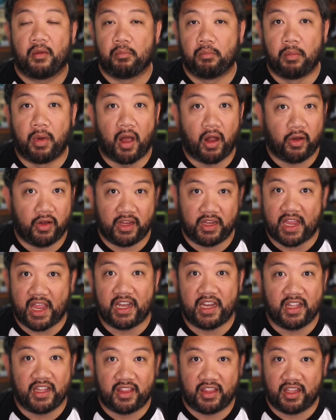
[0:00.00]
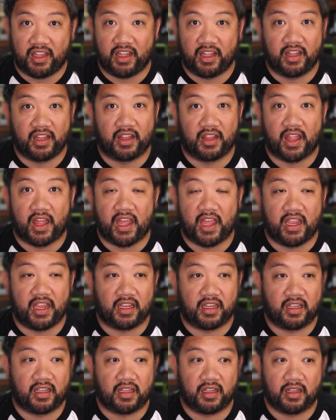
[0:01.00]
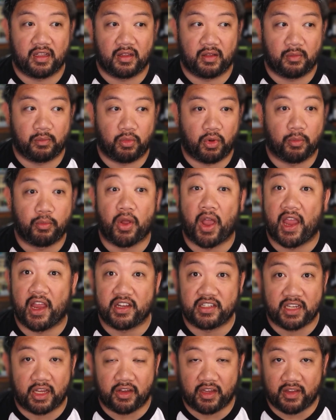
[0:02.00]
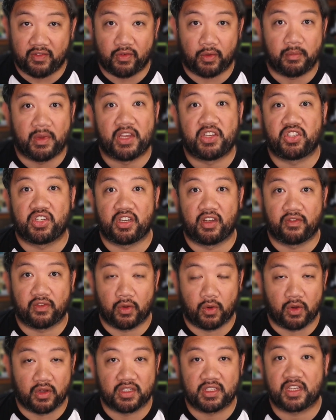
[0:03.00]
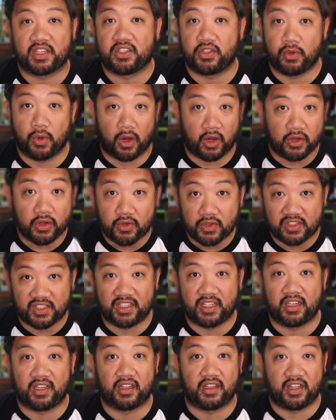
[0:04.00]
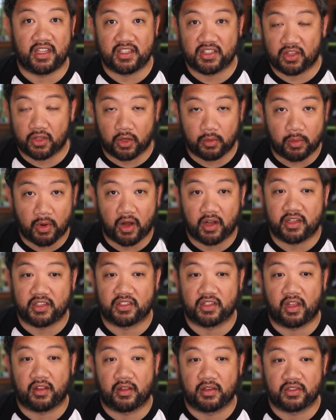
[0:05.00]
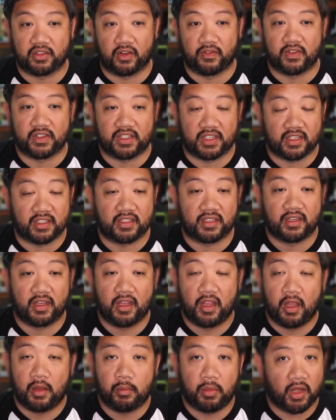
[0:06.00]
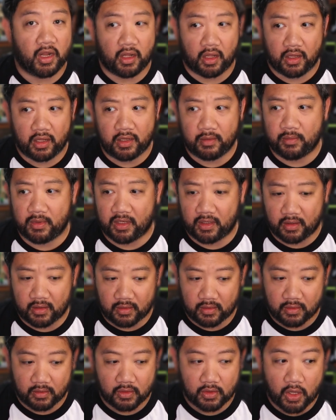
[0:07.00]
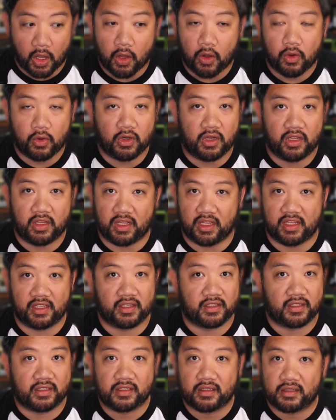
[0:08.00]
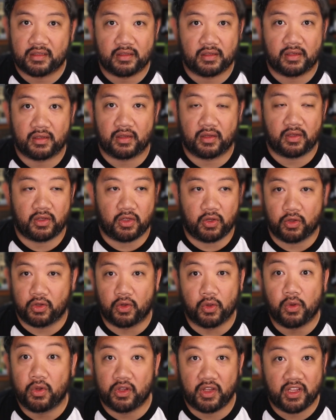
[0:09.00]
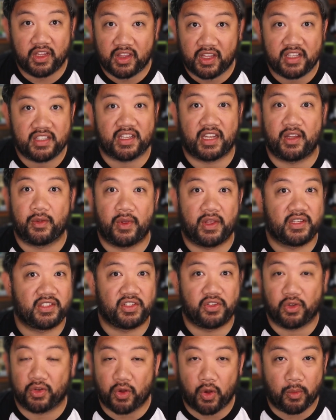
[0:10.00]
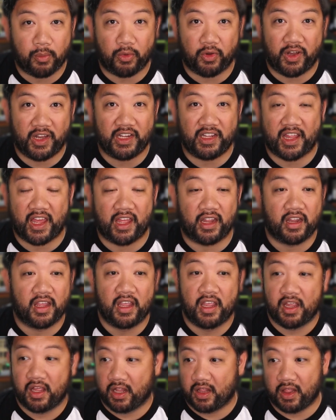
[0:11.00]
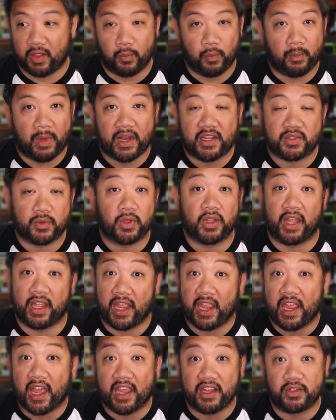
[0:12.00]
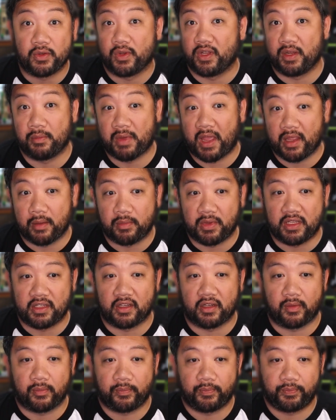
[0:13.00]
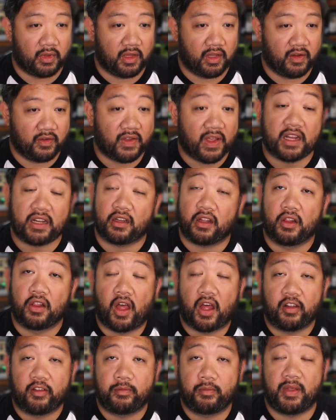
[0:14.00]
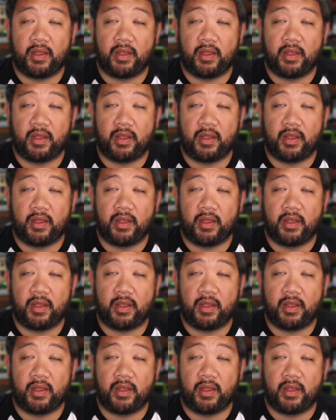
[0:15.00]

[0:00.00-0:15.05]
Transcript: barring anything like proprietary information, of course, because you are using these third-party services. But I mean, code is you're googling things anyways, and you're incorporating that. Might as well let AI do it, in my opinion. In fact, a lot of